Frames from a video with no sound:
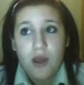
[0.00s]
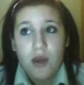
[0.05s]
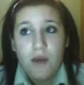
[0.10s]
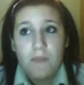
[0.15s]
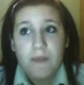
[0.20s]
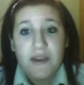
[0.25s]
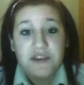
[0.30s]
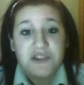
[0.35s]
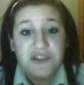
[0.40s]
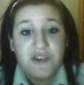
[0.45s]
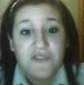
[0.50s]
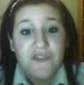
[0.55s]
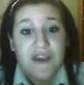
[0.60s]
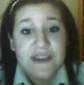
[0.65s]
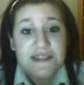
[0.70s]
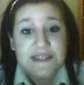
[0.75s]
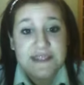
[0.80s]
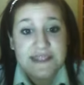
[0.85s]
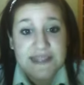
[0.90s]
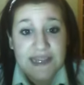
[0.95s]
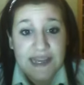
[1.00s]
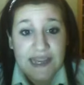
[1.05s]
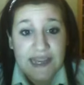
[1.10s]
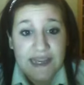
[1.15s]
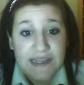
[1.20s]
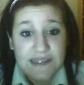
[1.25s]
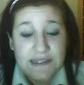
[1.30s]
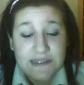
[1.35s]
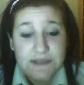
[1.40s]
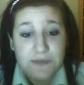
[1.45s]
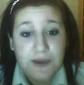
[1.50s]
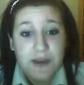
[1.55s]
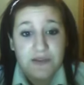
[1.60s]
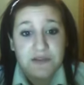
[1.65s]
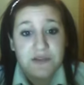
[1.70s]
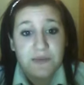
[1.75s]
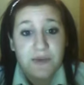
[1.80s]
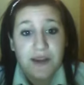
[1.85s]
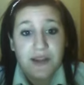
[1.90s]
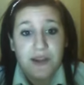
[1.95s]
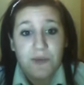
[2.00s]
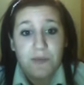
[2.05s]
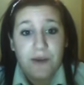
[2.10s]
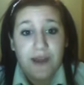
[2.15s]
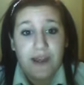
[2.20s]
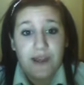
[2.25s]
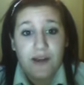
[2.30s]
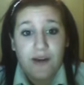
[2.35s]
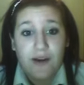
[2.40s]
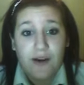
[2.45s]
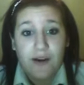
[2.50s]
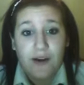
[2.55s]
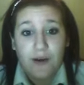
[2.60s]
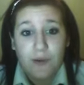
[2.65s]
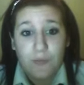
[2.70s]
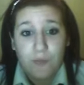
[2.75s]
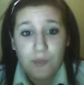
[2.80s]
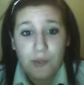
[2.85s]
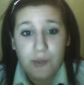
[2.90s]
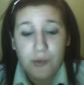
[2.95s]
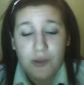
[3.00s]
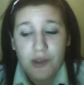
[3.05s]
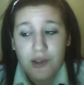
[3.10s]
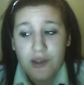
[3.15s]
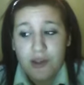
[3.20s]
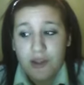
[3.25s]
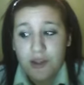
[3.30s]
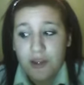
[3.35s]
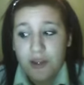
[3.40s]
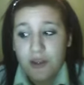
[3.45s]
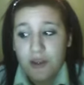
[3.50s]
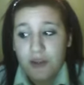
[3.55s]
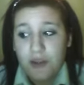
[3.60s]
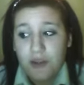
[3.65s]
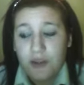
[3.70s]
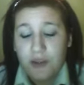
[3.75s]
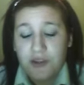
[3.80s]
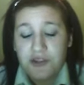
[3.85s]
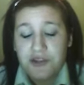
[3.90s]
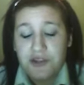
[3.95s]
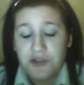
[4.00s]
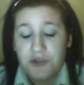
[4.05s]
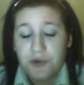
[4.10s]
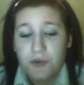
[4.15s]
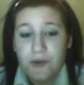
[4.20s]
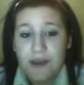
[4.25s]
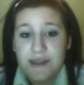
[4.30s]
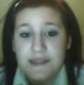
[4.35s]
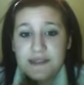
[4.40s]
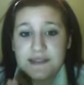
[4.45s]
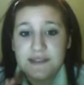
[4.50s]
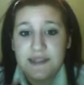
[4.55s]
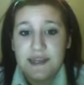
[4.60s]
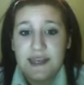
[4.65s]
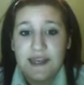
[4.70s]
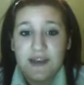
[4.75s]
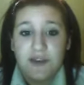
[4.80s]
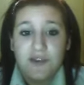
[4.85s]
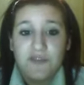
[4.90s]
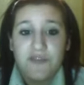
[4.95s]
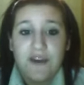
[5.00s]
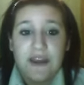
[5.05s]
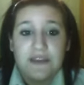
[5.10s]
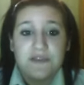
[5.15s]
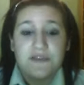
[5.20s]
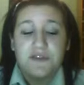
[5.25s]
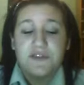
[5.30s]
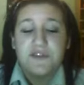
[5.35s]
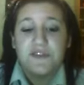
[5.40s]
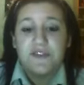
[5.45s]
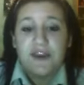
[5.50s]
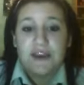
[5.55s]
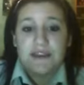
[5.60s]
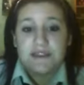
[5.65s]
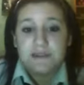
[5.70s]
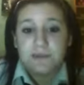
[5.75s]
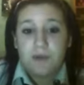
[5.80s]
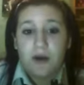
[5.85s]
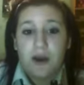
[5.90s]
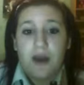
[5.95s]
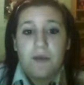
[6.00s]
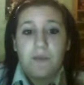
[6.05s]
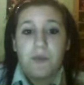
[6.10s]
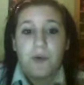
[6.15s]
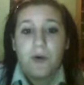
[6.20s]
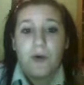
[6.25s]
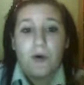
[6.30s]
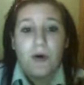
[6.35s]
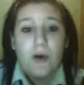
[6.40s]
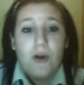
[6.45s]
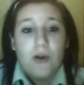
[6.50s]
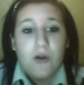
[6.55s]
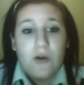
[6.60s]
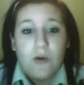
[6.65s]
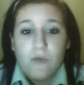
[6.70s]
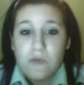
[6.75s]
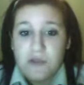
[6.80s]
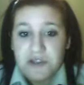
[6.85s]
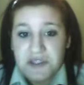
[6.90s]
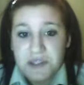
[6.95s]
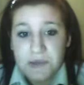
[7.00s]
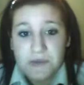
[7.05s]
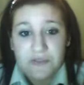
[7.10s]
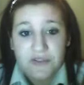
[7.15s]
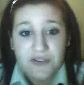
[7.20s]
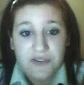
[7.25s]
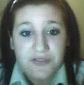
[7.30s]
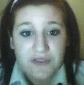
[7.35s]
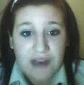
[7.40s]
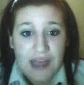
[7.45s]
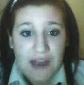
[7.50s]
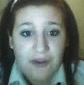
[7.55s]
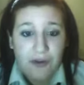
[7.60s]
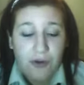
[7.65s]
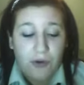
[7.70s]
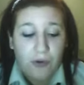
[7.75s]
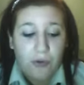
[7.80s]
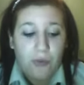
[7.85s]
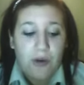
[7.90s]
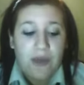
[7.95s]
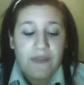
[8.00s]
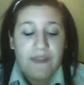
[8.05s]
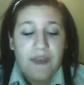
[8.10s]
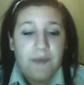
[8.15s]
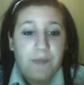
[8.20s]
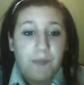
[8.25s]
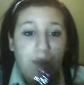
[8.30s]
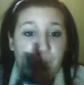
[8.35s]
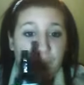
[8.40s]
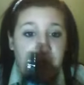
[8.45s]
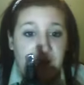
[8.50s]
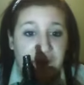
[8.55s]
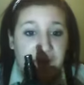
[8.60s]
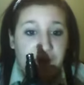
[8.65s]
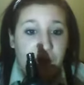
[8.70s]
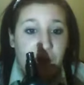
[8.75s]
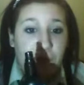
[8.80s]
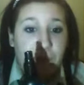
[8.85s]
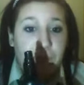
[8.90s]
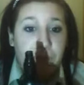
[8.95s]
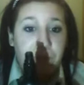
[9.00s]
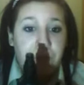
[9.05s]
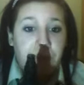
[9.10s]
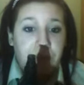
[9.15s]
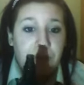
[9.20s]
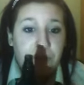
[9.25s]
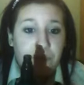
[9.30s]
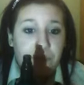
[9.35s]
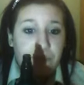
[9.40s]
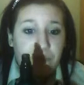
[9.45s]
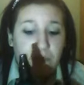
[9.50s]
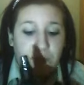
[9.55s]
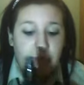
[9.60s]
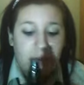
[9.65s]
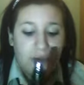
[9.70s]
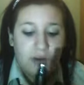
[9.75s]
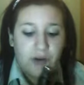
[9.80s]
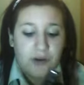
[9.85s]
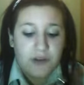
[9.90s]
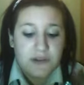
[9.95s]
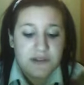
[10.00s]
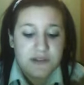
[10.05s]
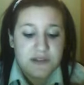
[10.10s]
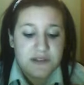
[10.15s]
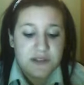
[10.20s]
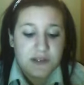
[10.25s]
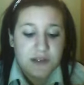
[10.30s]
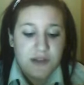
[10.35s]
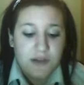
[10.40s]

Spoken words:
Make sure your face is cleaned as well. So when you wake up, you should always clean your face with a face wipe or wash it with a flannel and then put this on, because